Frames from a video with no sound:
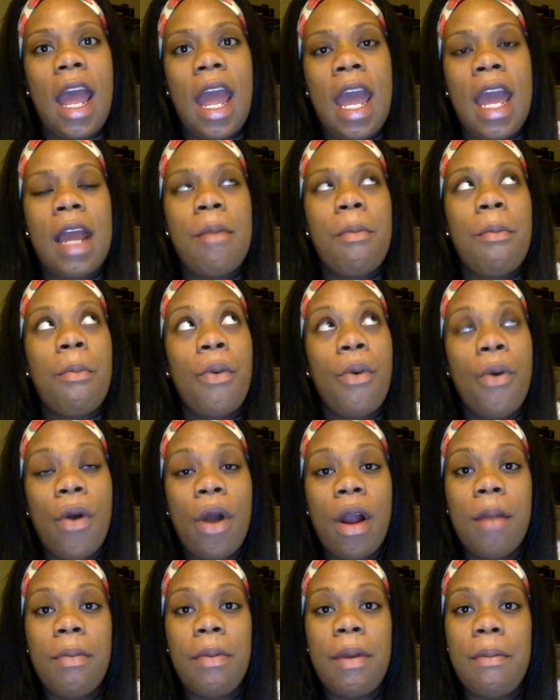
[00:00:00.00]
and
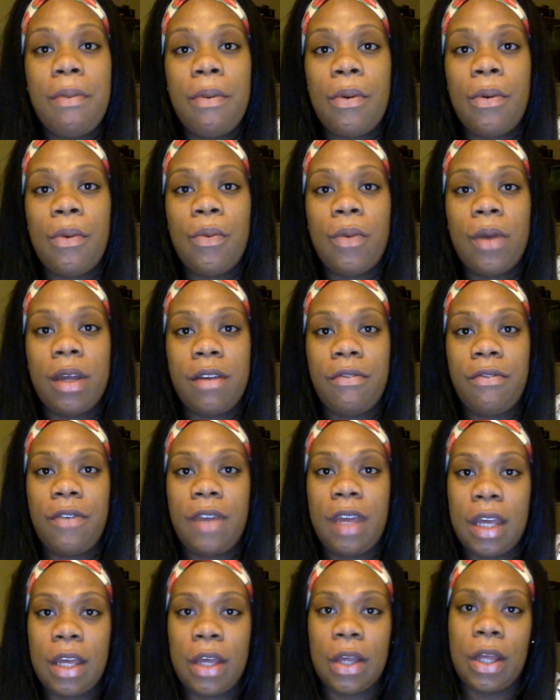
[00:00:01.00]
more people would
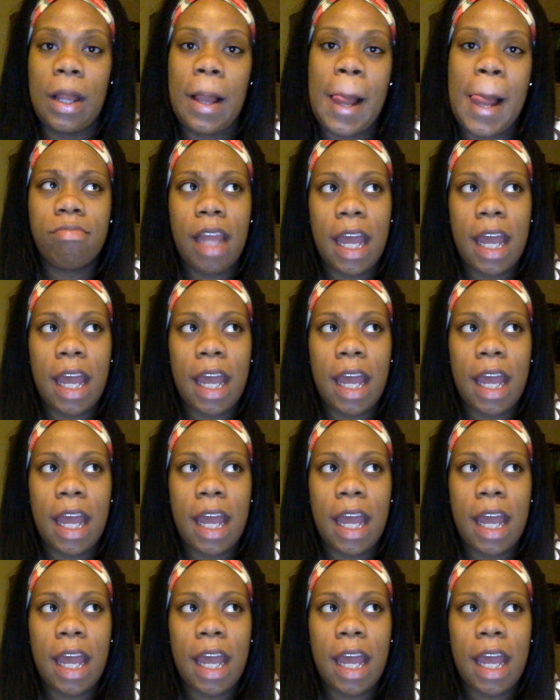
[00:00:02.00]
feel